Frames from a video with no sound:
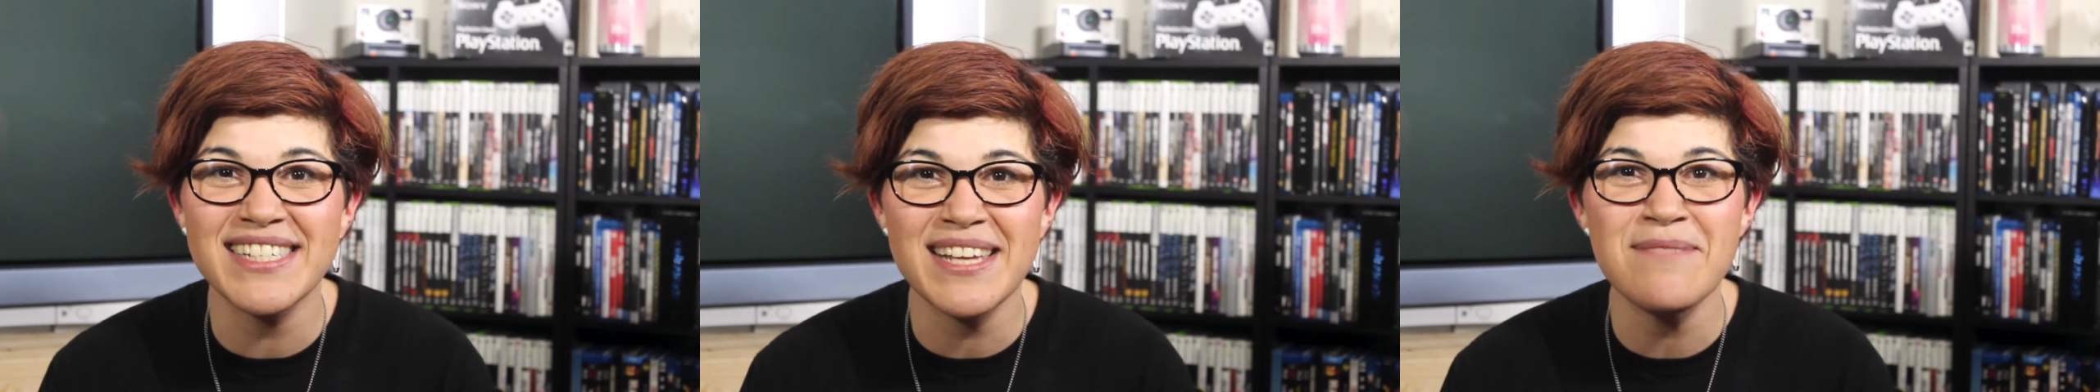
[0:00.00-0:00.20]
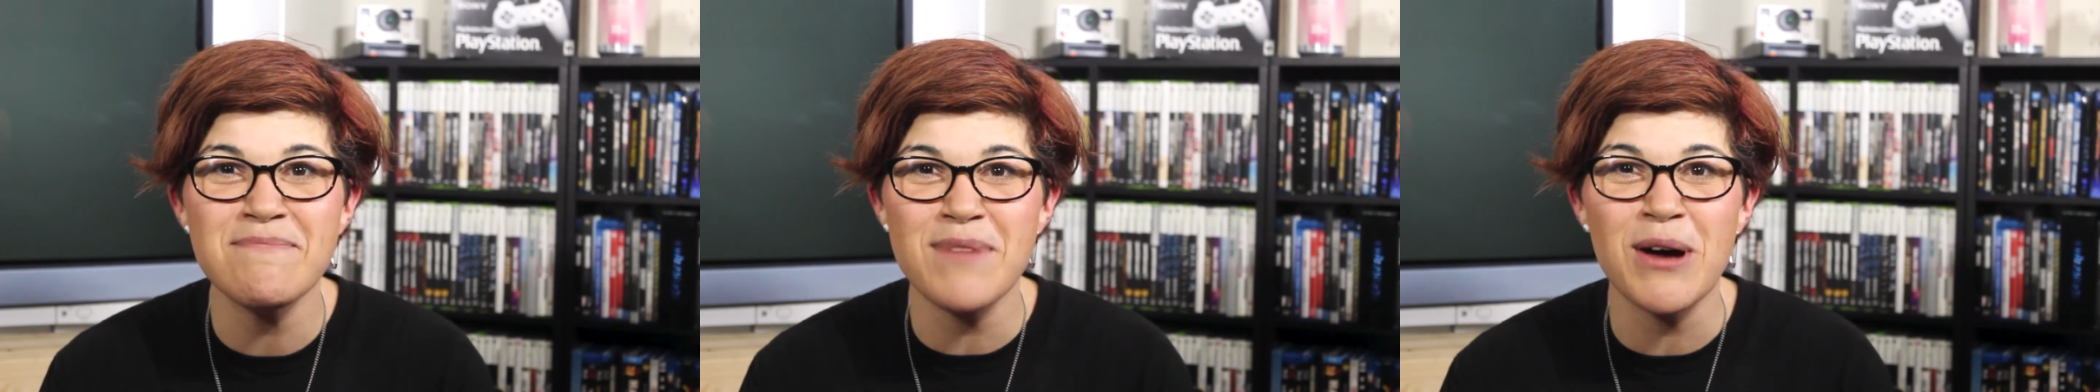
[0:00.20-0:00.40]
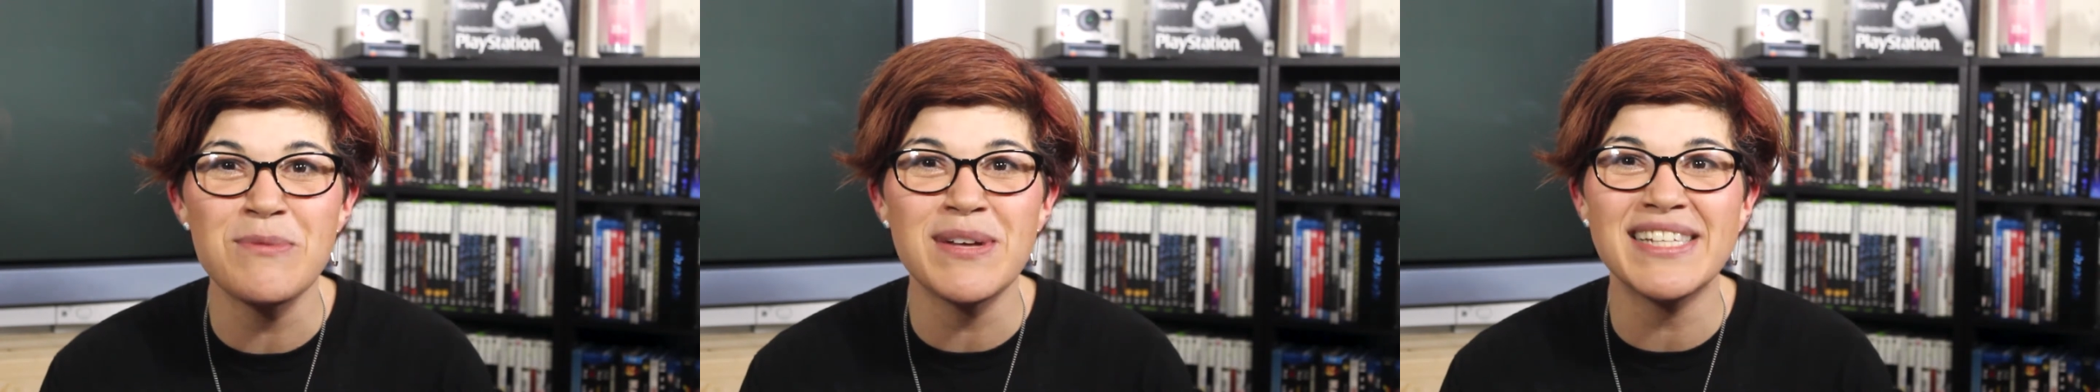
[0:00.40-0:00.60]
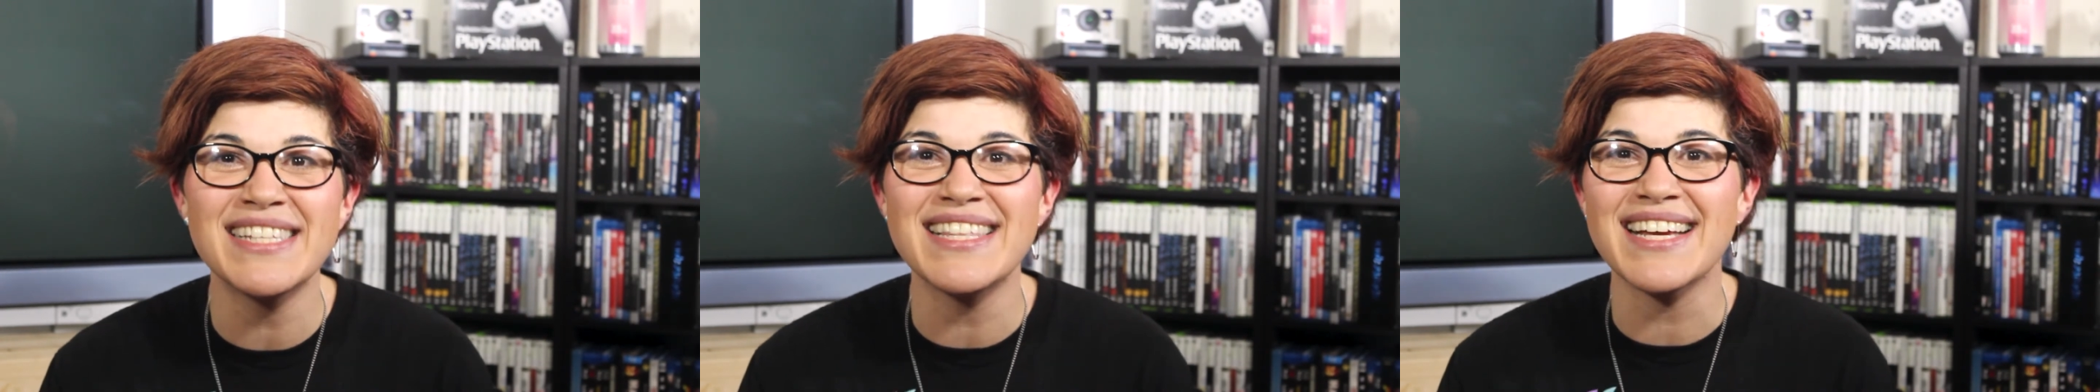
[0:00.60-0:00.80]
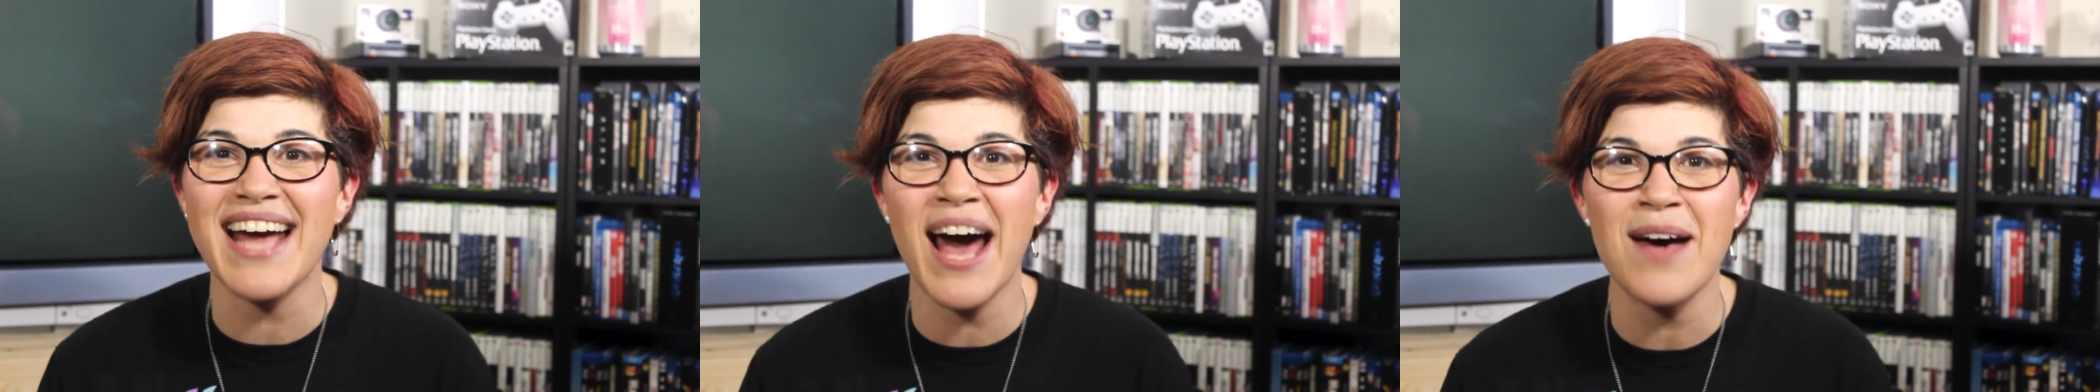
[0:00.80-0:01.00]
Zim moments
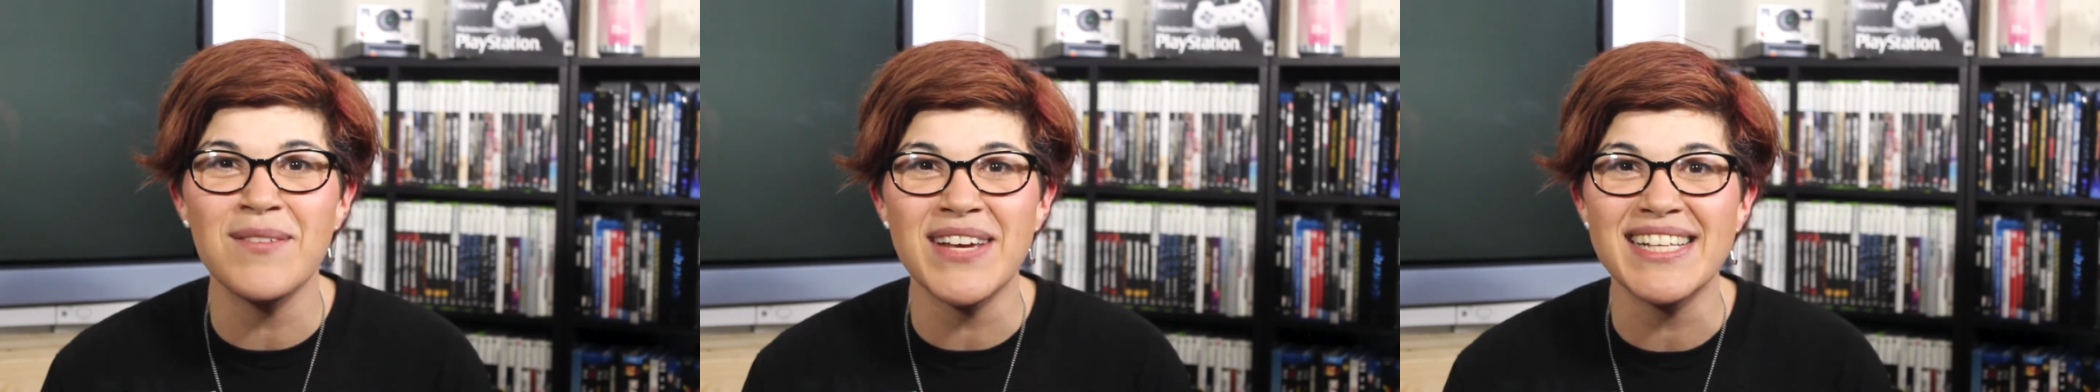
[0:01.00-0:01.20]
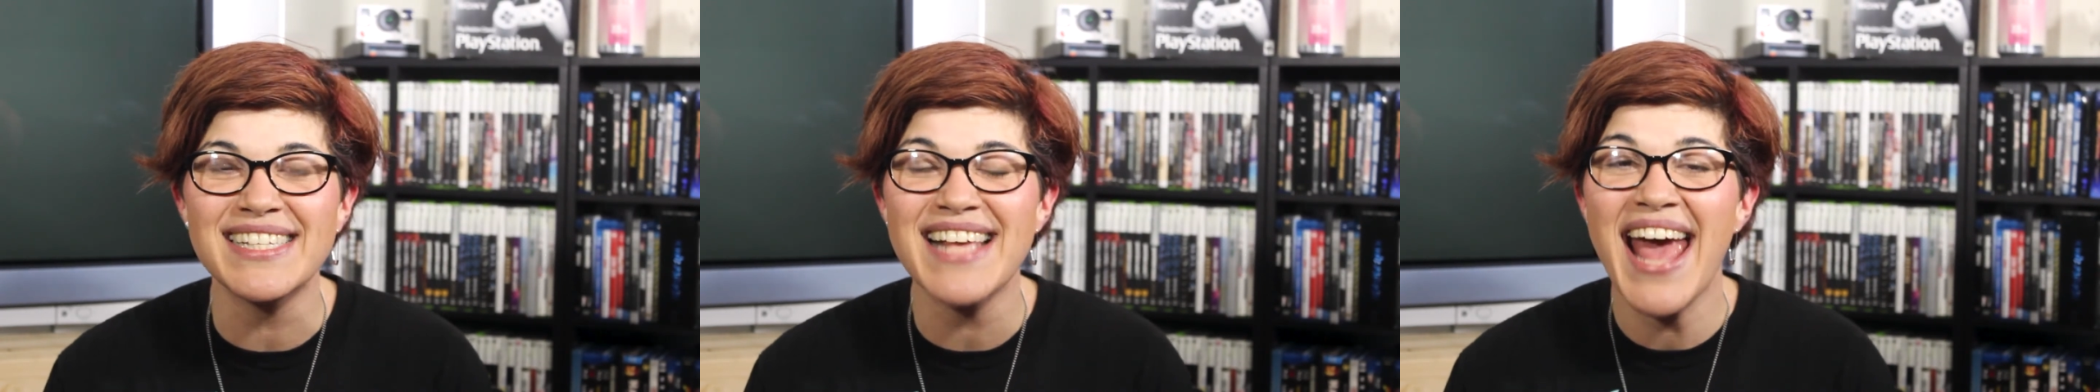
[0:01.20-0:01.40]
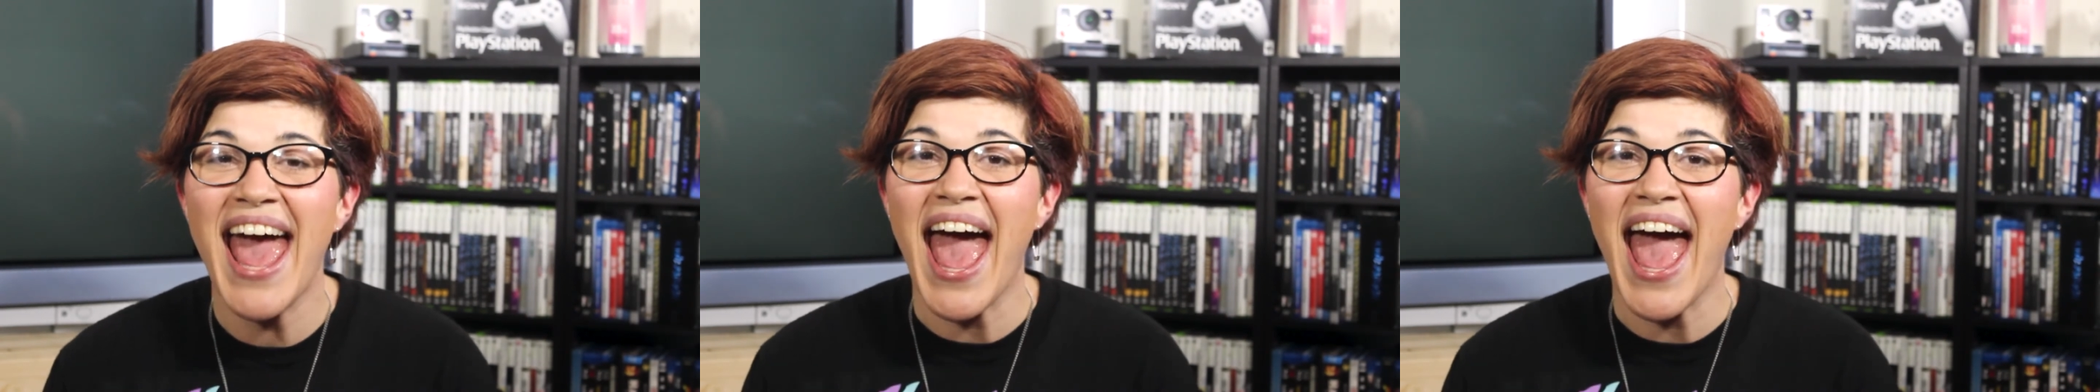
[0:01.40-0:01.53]
in the comments